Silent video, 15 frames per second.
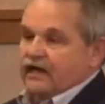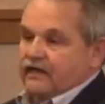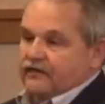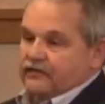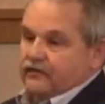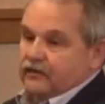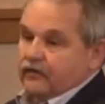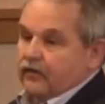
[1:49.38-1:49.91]
is
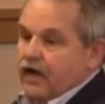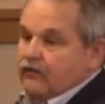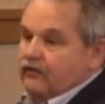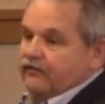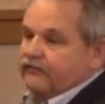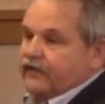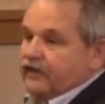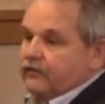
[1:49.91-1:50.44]
in ground
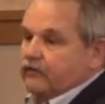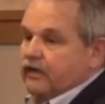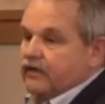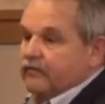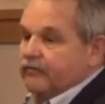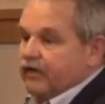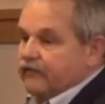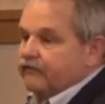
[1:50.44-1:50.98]
effect right
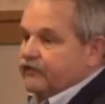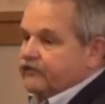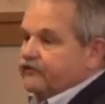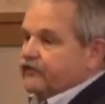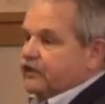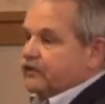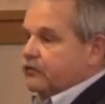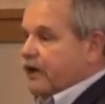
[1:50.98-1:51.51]
above the
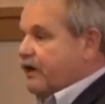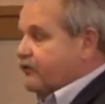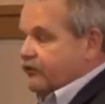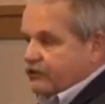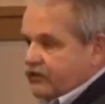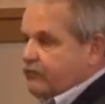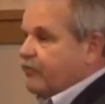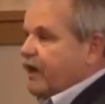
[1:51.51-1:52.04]
sea rather than